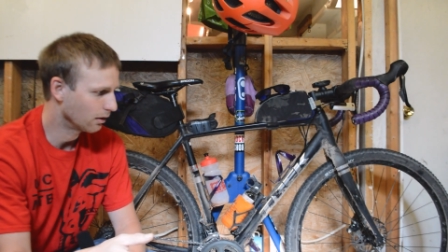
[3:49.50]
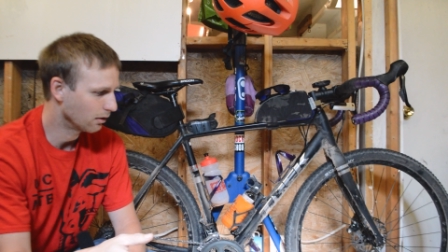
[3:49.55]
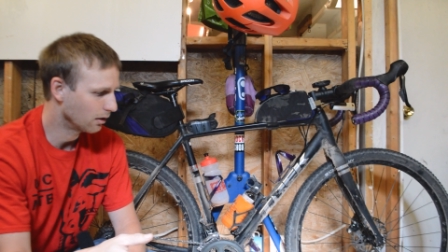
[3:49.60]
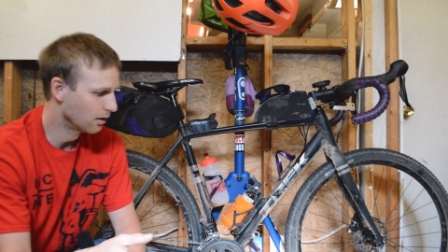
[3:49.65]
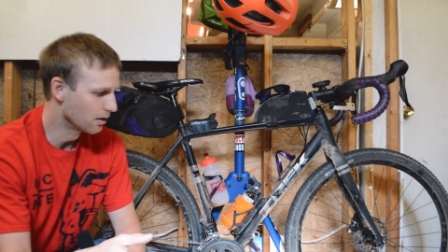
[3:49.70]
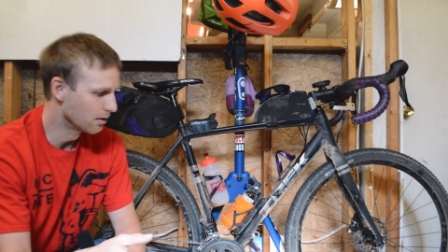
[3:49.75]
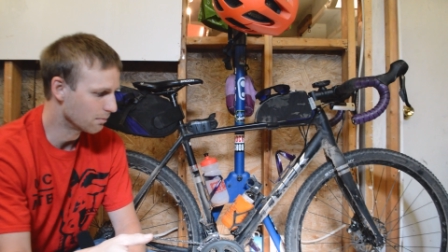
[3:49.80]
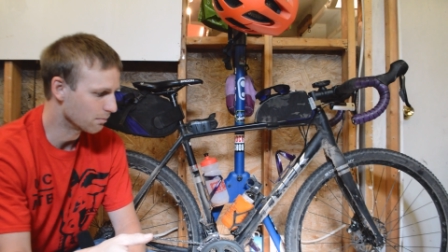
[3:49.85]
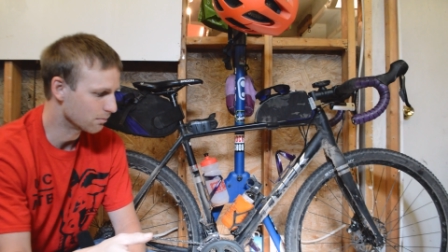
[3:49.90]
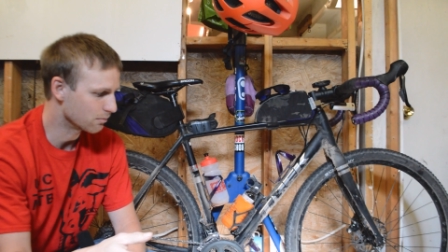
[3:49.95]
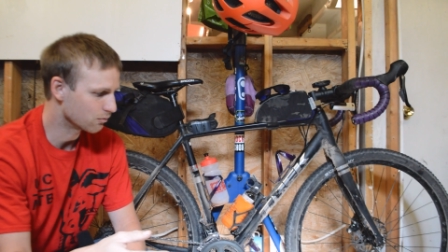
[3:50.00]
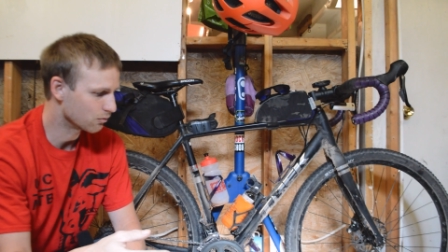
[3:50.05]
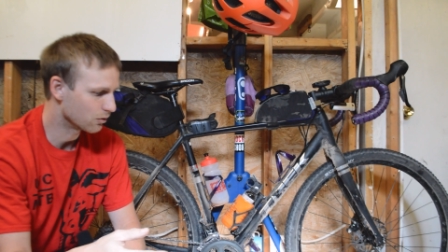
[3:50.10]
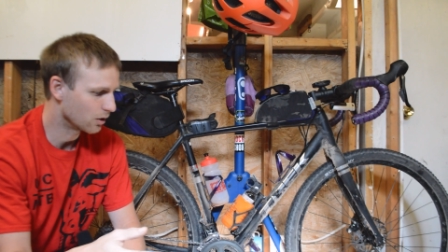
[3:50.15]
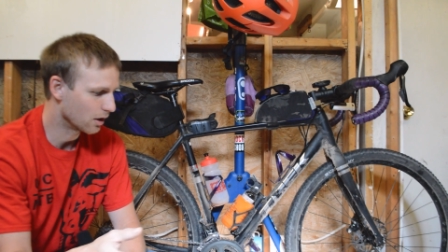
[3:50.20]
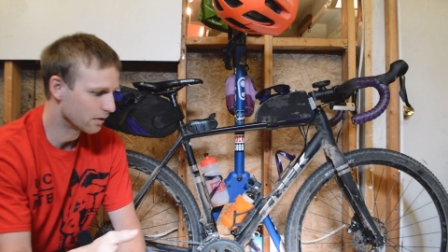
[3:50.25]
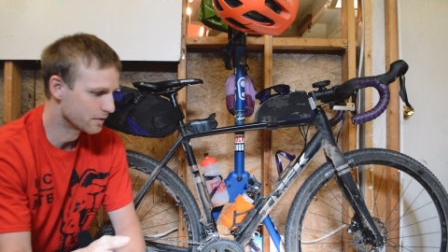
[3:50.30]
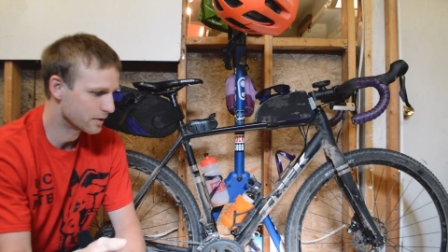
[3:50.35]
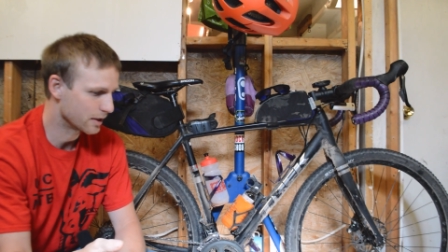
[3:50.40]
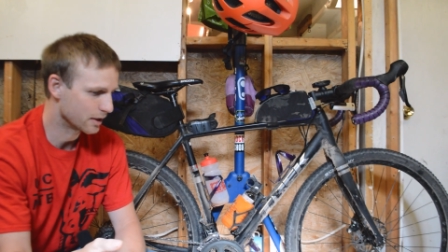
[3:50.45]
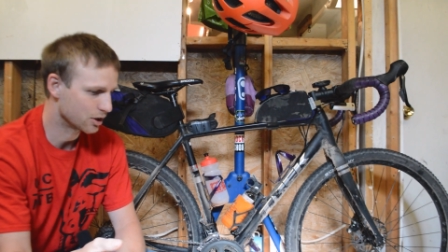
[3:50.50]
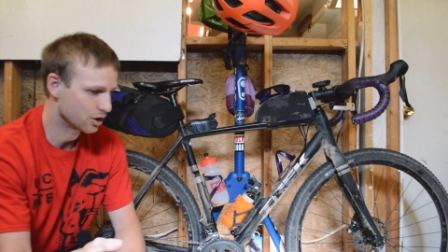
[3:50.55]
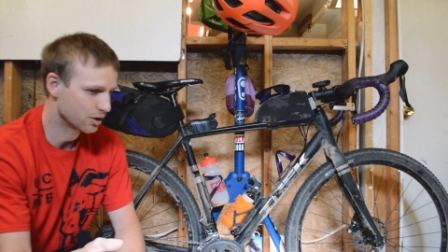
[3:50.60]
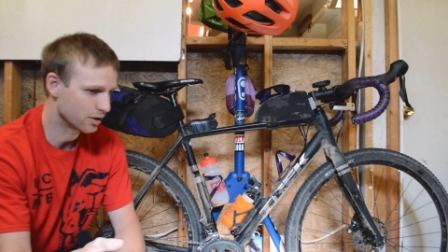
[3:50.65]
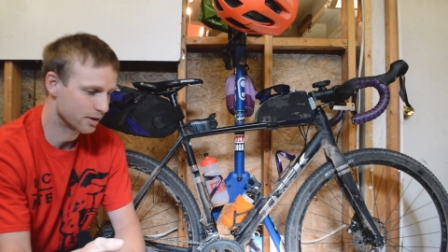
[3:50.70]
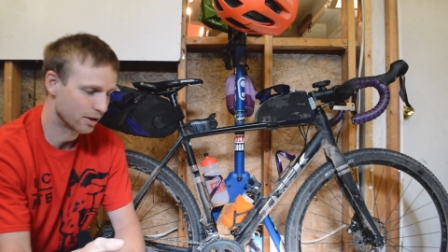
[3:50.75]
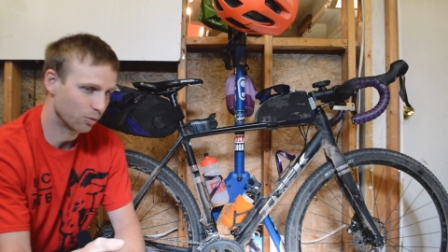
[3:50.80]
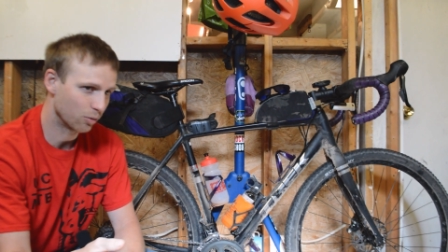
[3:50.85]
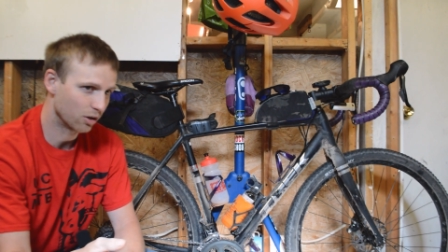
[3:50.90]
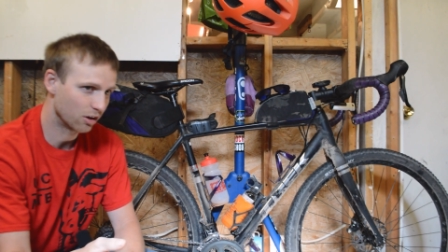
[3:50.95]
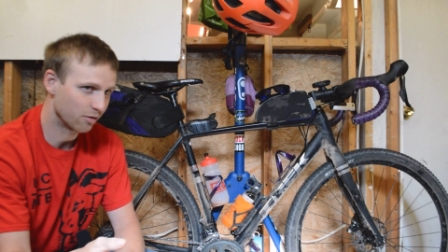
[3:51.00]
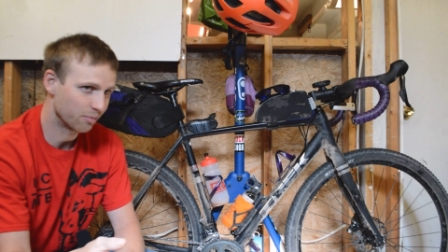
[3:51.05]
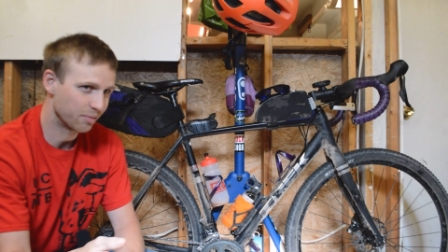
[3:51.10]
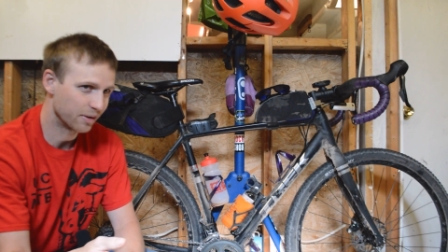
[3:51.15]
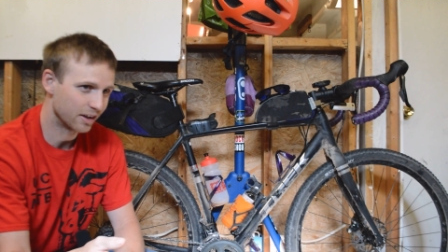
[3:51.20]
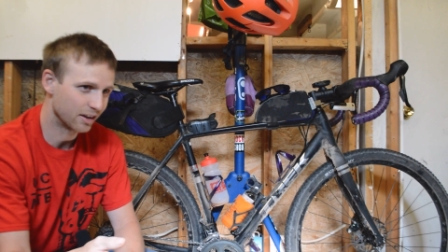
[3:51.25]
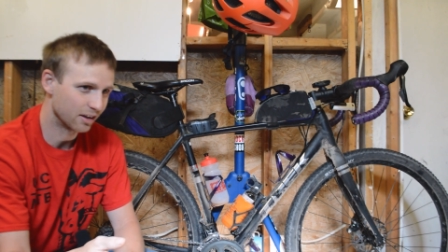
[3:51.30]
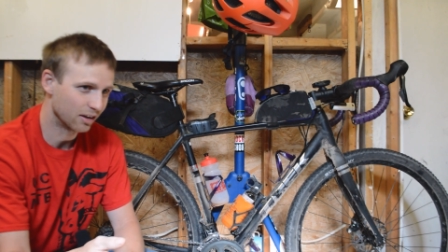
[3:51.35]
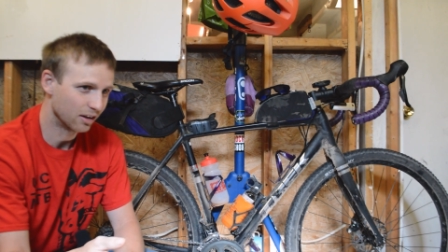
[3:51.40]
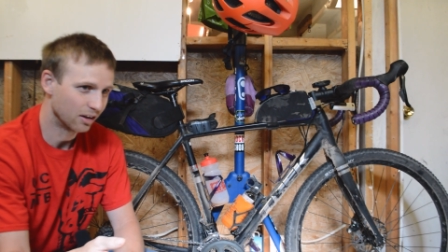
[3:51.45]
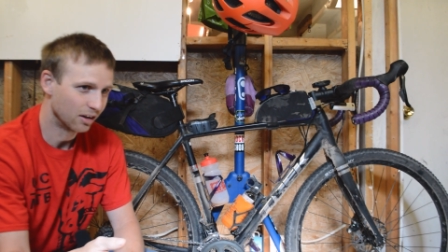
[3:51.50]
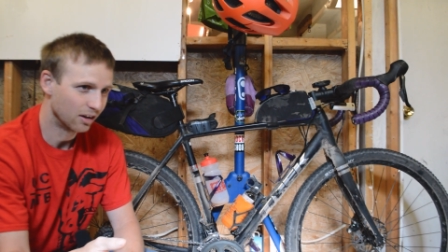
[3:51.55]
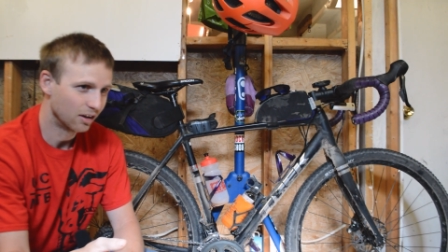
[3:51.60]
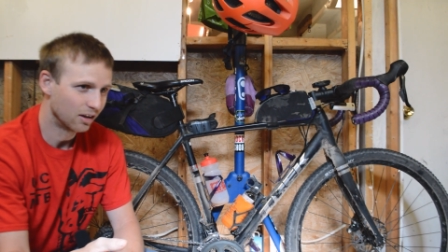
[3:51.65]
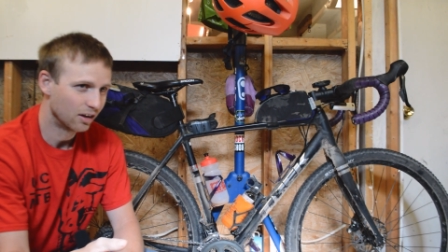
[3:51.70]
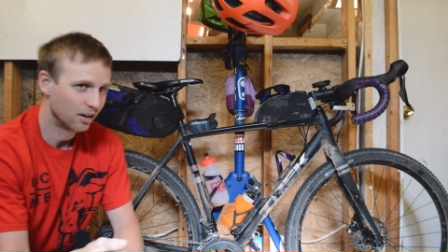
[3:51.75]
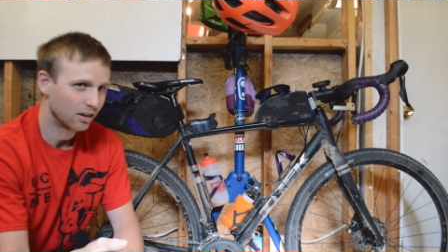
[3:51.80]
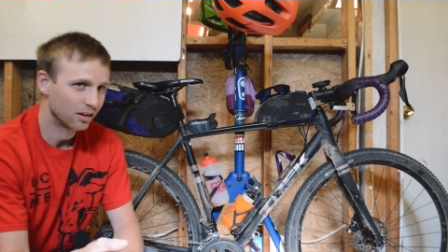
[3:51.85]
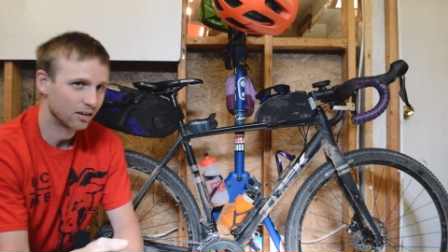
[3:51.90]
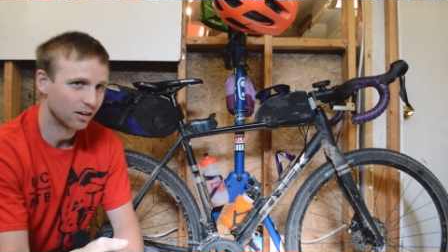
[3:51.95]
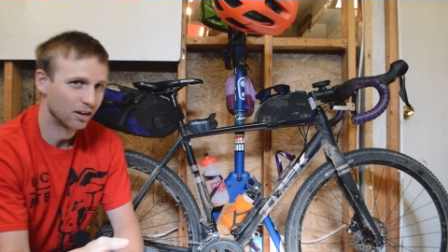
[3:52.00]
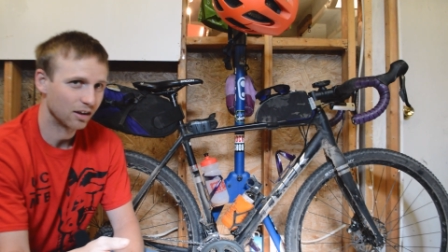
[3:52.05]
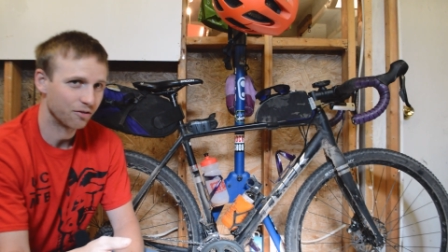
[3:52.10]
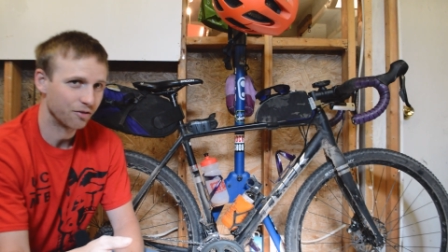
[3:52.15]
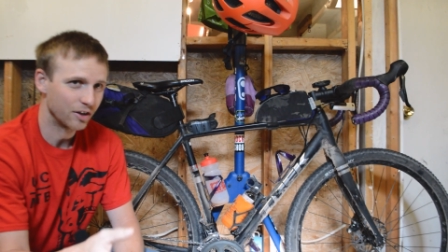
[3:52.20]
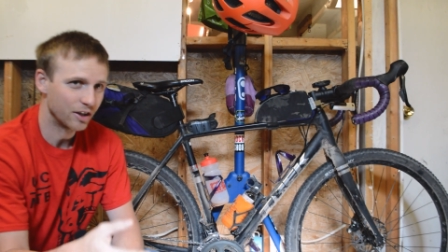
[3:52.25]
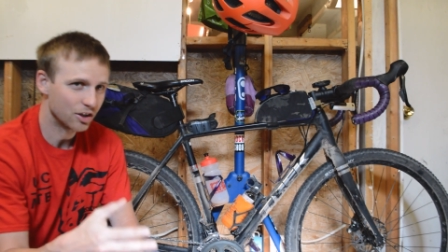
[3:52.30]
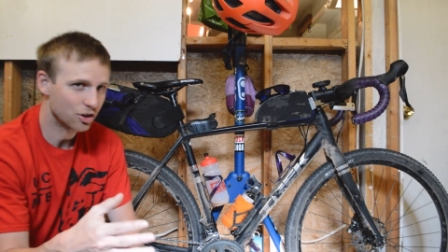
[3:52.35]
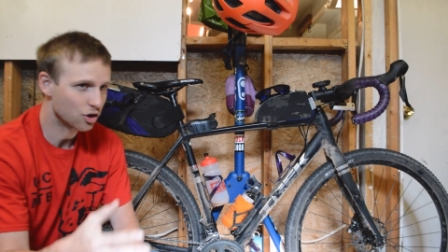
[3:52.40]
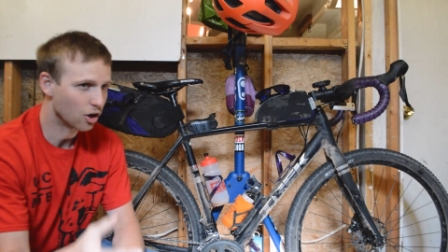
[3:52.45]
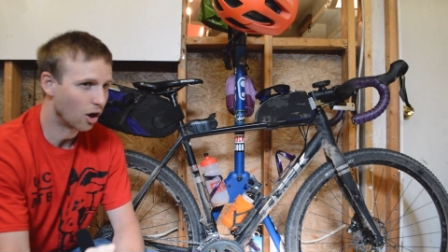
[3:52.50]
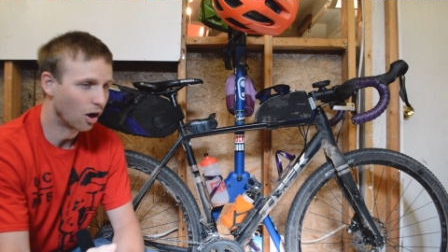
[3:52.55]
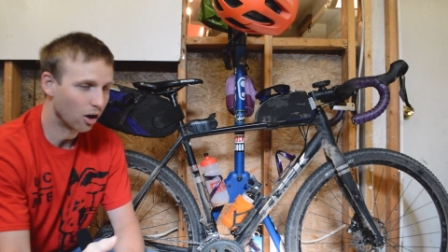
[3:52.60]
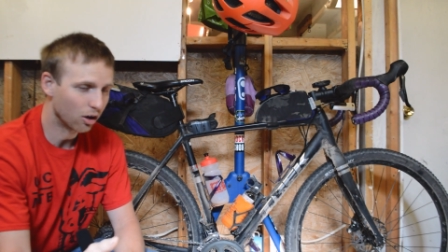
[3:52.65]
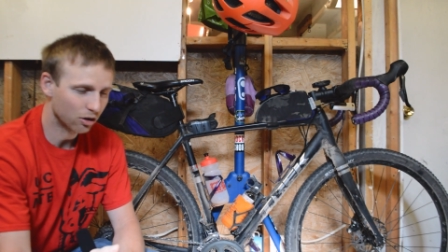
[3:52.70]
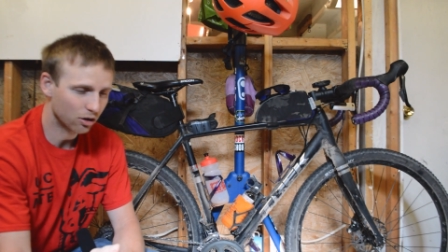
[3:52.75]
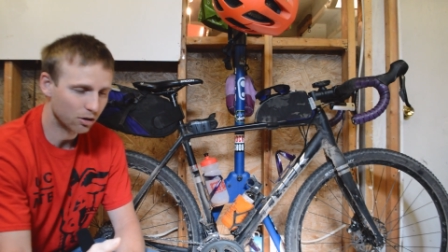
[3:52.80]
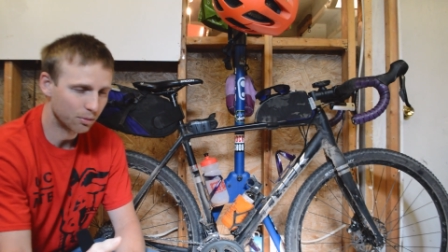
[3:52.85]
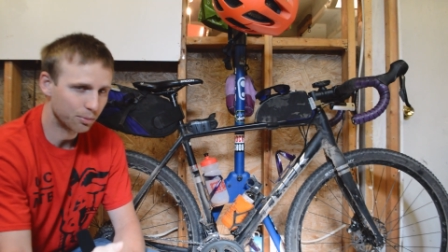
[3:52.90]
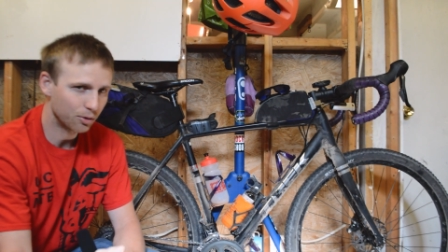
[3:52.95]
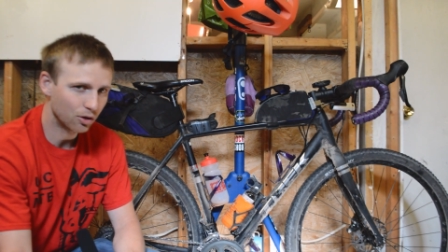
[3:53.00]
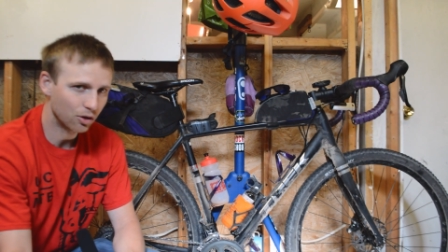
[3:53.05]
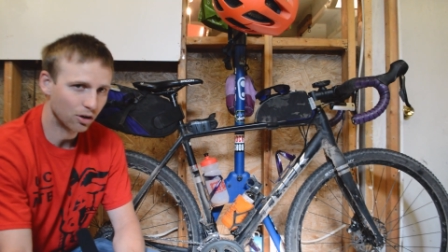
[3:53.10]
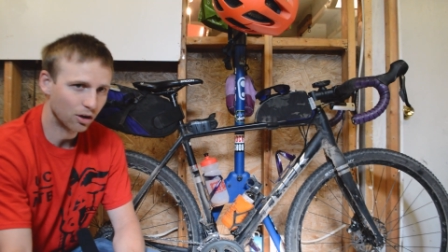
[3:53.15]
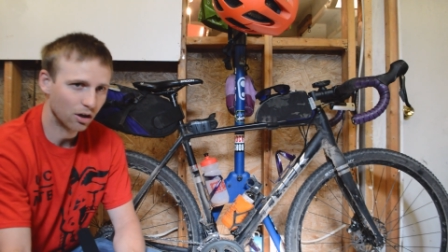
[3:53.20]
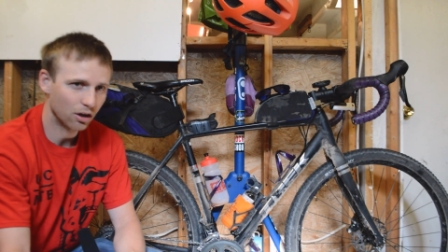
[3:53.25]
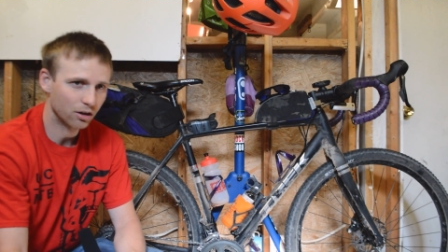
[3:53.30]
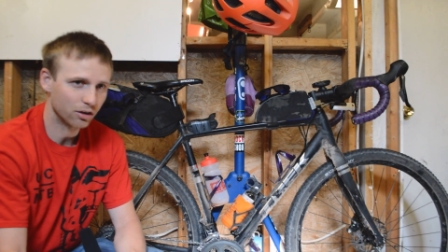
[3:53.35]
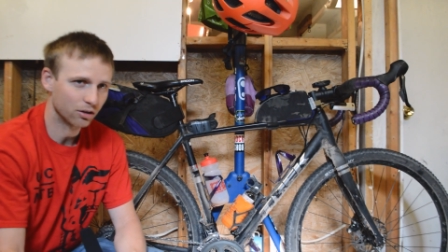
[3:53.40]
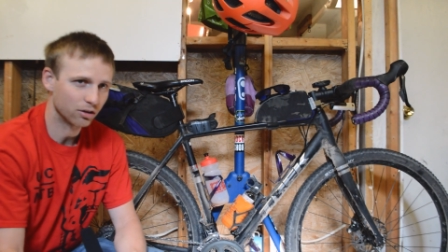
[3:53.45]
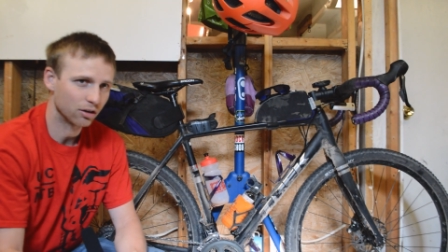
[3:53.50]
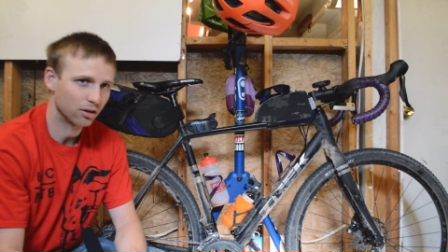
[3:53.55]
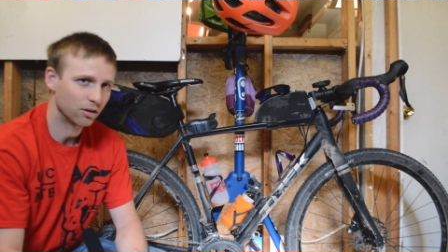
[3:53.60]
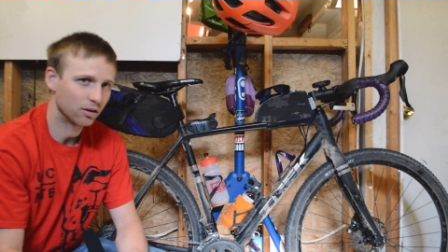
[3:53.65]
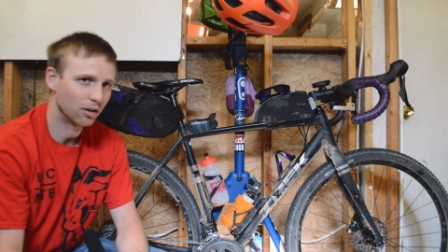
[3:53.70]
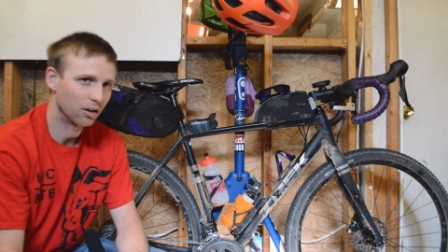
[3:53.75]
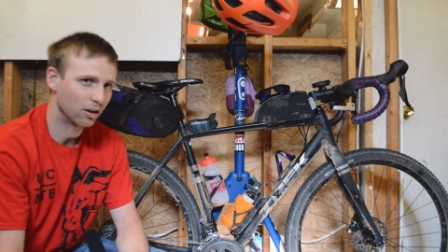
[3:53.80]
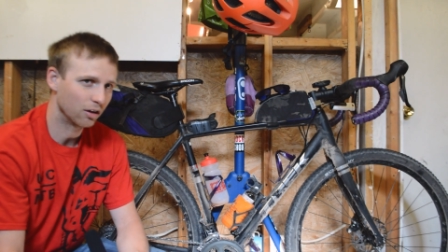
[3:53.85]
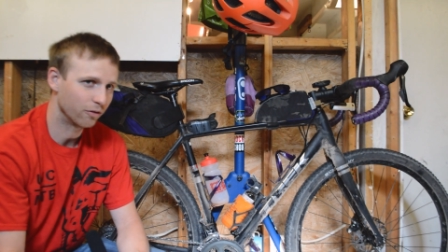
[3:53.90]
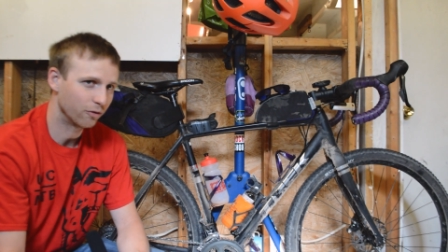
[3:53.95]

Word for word: um, rough sections that would have been kind of intolerable on on a